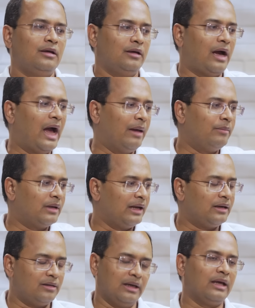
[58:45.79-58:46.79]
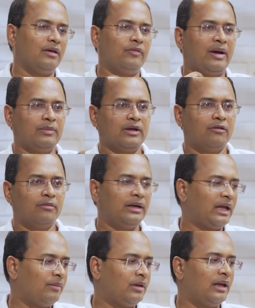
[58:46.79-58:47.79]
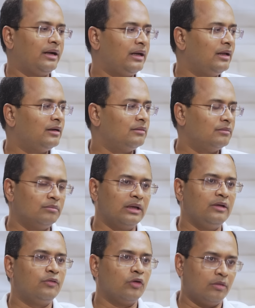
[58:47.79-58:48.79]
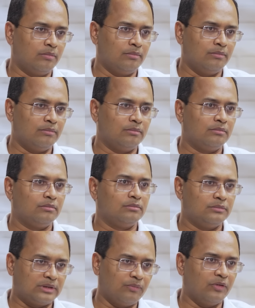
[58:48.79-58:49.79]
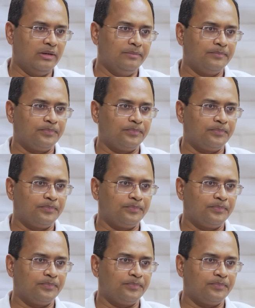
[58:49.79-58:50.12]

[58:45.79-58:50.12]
if I'm the government, I'm collecting money from someone,